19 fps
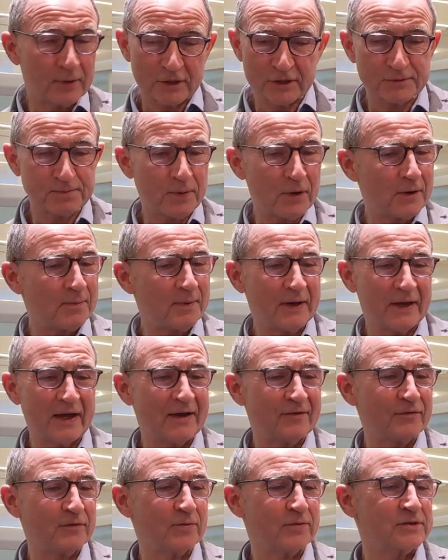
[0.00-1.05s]
But it's Popeye
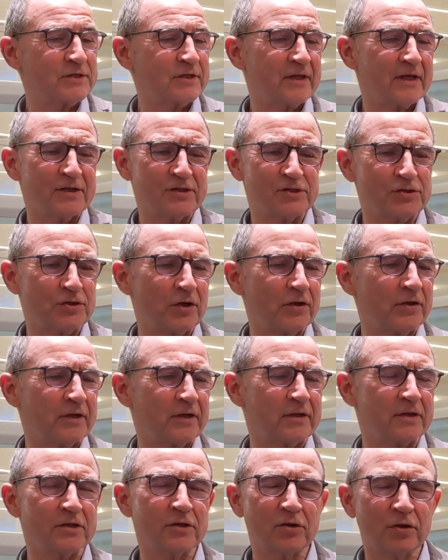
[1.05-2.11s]
afterwards, and then
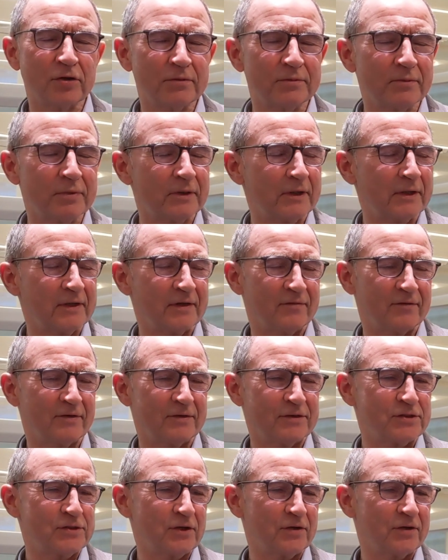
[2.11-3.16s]
shouting, couldn't believe it,
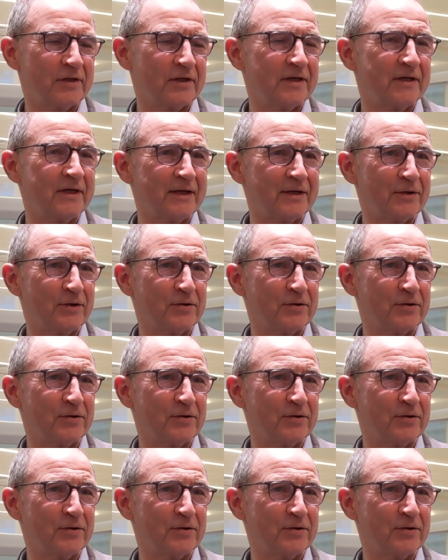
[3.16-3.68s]
shouting, "Get